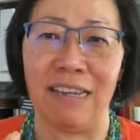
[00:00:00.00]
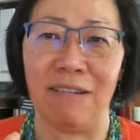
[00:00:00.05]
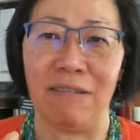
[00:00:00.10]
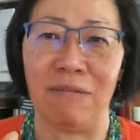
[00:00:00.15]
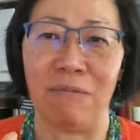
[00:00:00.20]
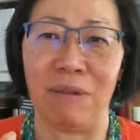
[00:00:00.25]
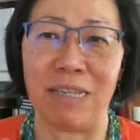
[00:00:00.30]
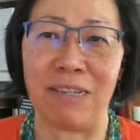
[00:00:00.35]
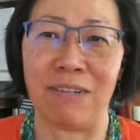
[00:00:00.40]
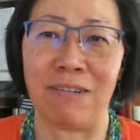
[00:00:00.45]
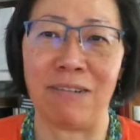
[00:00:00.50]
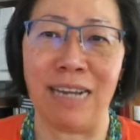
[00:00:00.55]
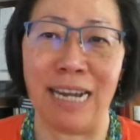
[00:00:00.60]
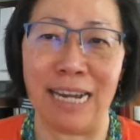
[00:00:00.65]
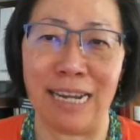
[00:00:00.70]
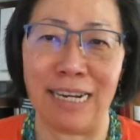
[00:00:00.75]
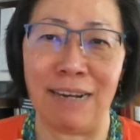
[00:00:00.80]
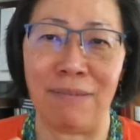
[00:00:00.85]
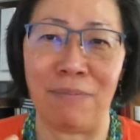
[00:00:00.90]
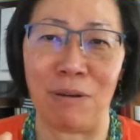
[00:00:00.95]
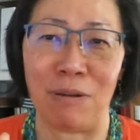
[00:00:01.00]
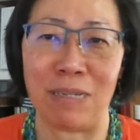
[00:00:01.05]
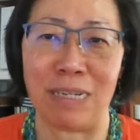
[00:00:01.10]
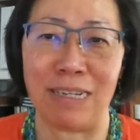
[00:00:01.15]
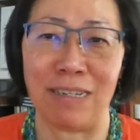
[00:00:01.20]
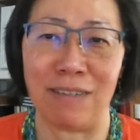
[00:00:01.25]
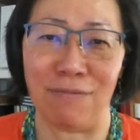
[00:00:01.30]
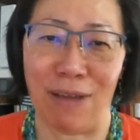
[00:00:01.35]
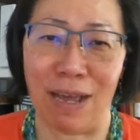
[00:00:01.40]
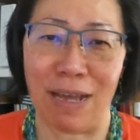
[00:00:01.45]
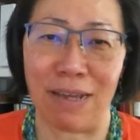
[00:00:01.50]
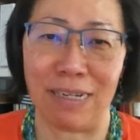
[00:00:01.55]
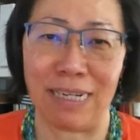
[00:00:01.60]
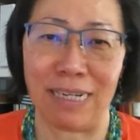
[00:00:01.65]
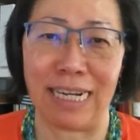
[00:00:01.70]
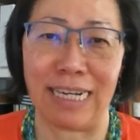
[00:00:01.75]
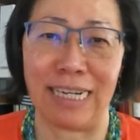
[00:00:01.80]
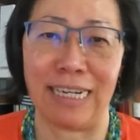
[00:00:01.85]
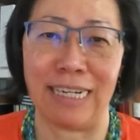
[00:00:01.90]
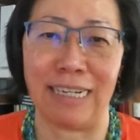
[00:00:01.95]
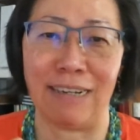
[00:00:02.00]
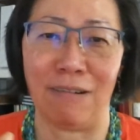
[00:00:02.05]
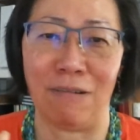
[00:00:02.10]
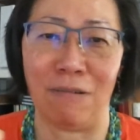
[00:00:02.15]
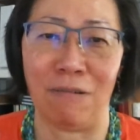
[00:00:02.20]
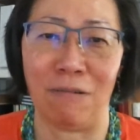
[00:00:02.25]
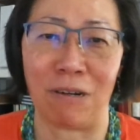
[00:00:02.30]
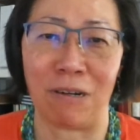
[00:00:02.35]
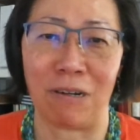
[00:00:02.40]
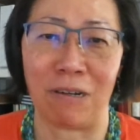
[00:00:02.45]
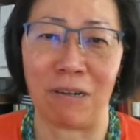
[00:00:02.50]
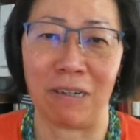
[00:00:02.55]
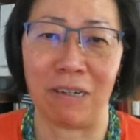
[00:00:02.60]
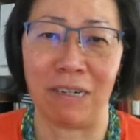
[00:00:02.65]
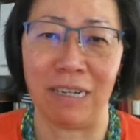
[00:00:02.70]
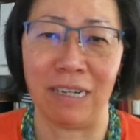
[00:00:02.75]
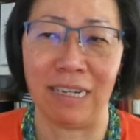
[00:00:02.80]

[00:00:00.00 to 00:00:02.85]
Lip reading: whether or not a person is validated or